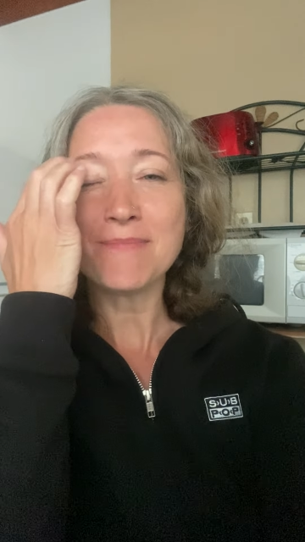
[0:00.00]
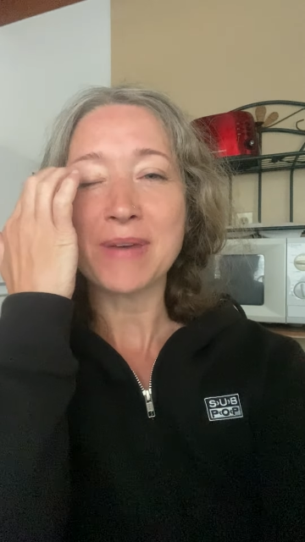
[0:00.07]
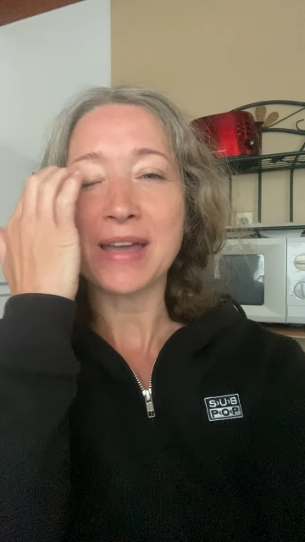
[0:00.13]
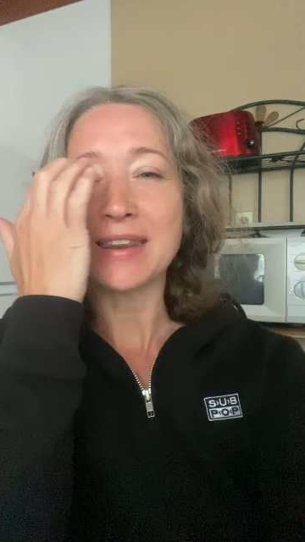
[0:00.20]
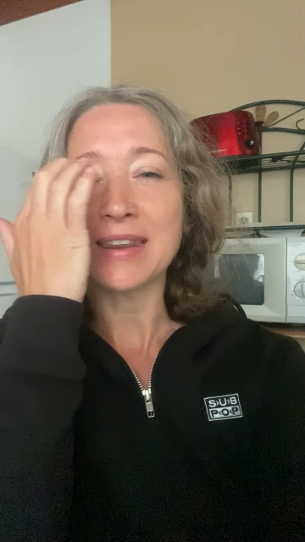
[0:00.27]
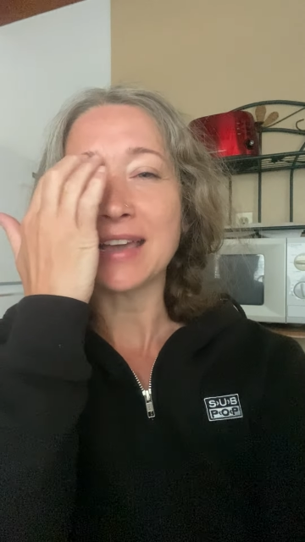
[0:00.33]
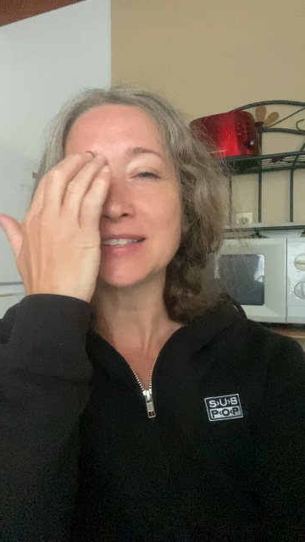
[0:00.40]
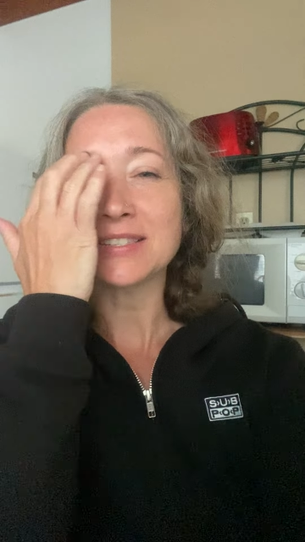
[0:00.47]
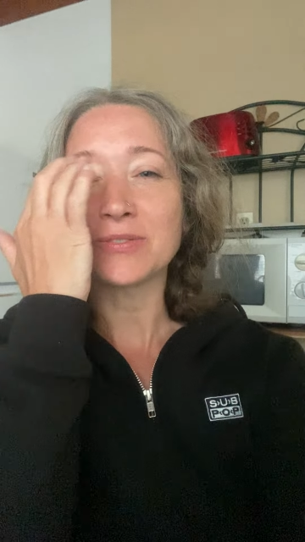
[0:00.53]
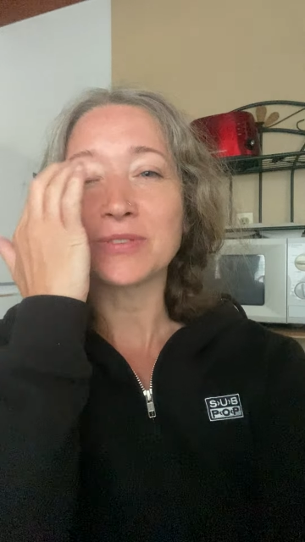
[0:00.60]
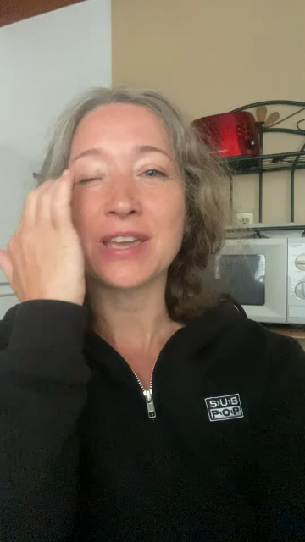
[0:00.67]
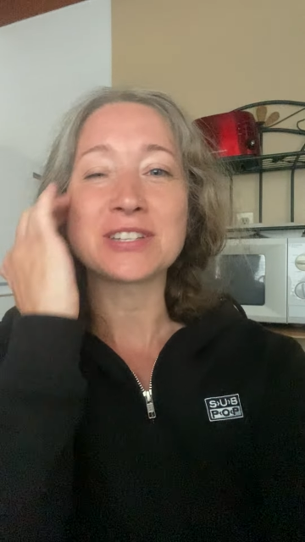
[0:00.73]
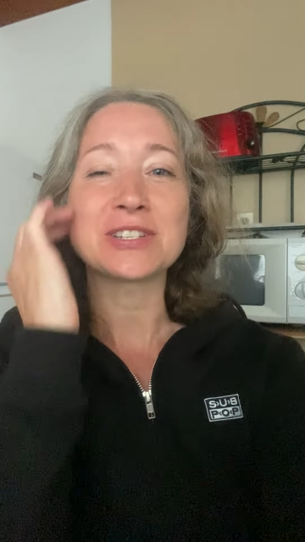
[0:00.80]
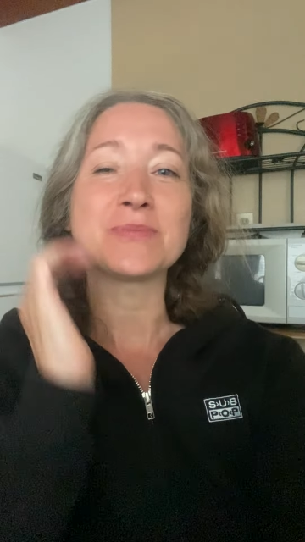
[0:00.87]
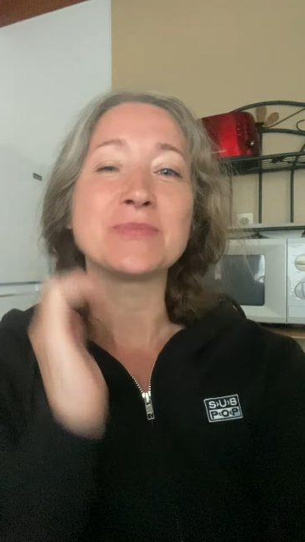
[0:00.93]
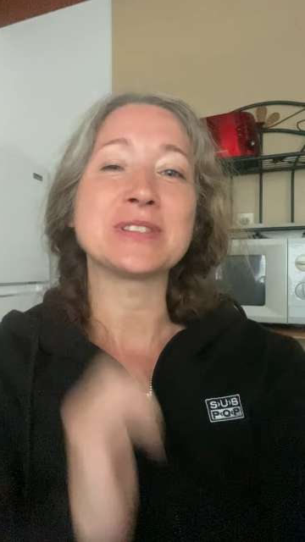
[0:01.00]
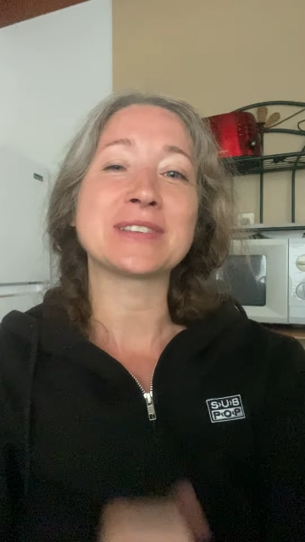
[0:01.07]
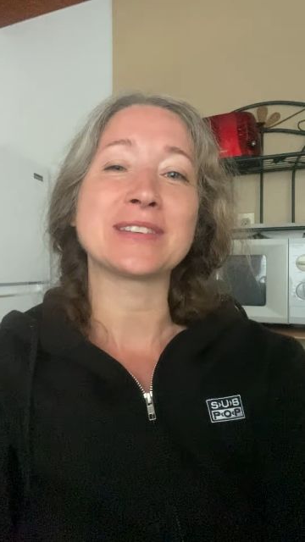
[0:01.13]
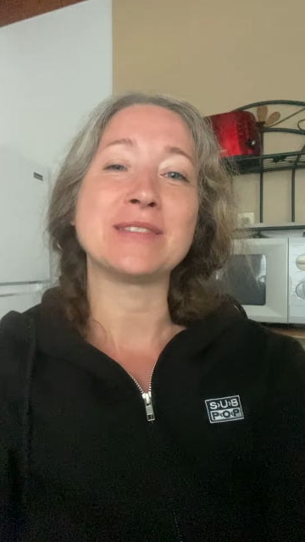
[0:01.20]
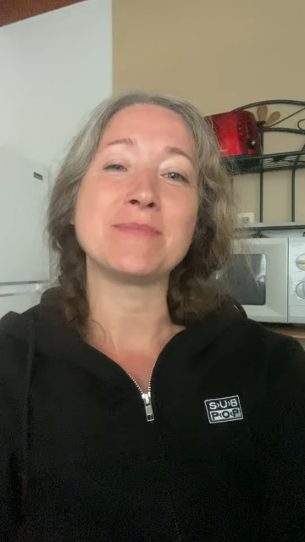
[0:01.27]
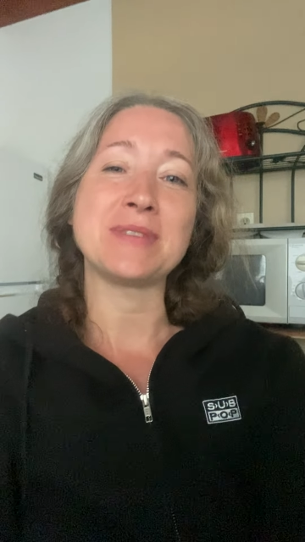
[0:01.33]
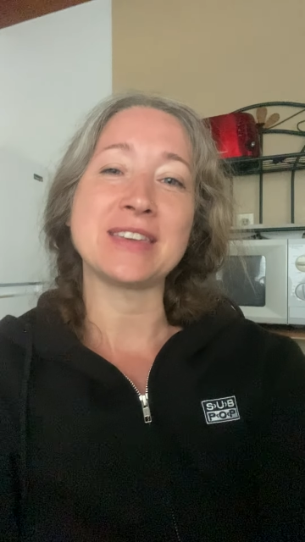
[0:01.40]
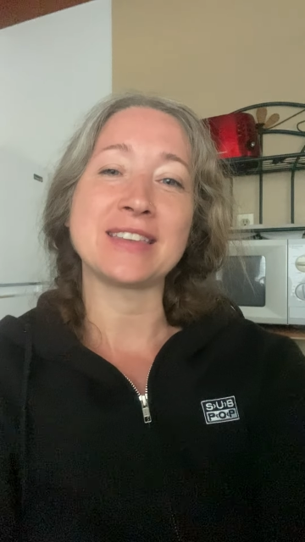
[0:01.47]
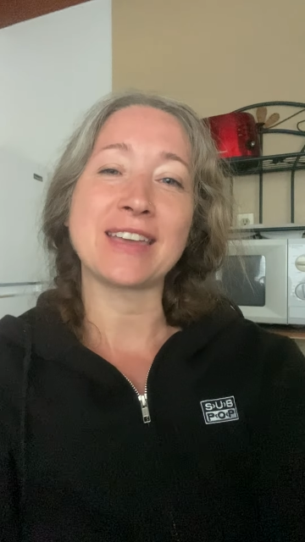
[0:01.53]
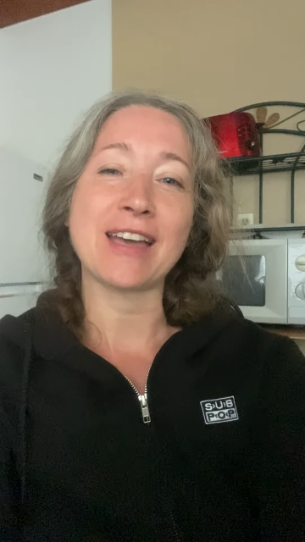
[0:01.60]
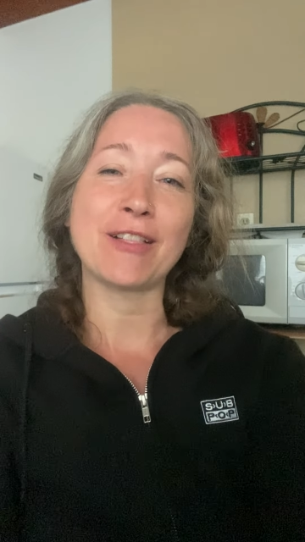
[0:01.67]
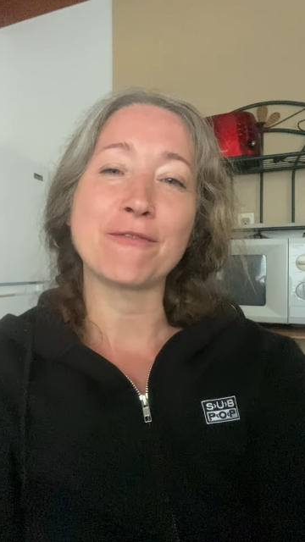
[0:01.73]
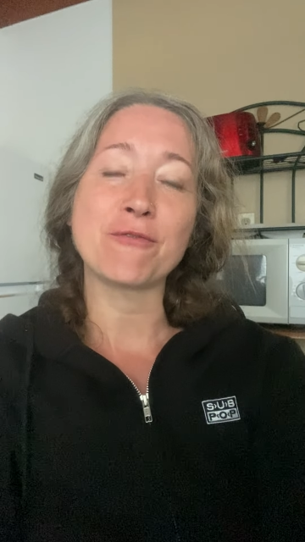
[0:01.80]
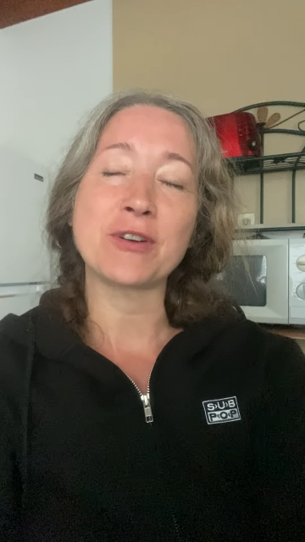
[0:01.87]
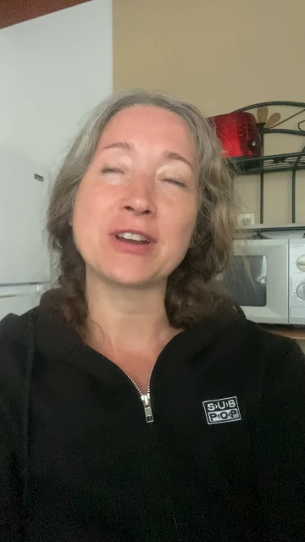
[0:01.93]
My next location was going to be in
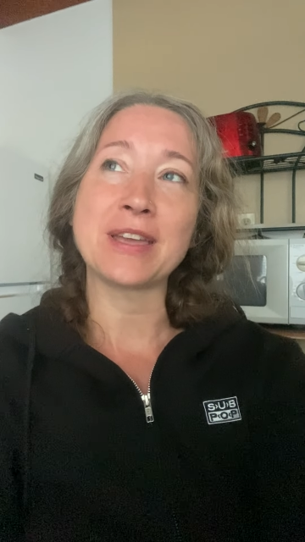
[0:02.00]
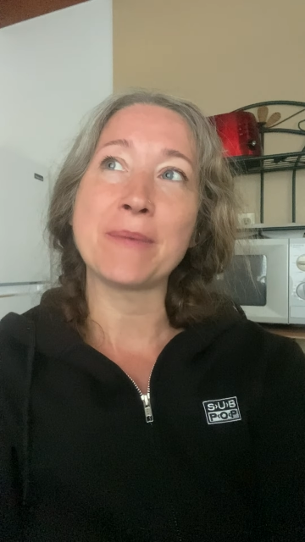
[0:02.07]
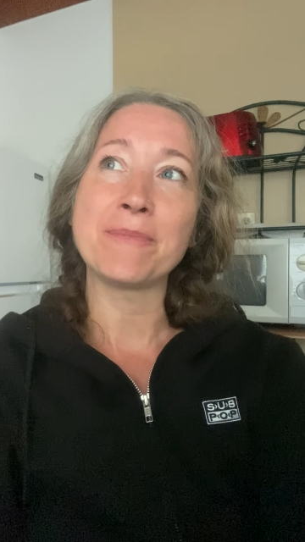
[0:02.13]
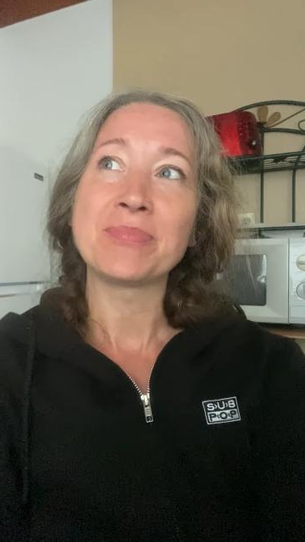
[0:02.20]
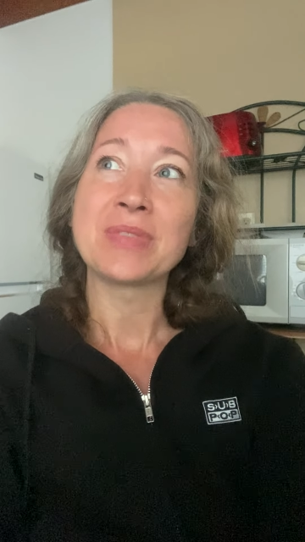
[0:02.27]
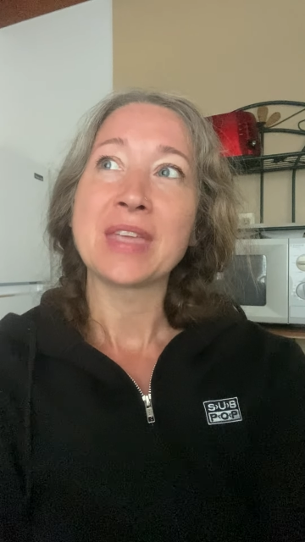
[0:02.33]
California.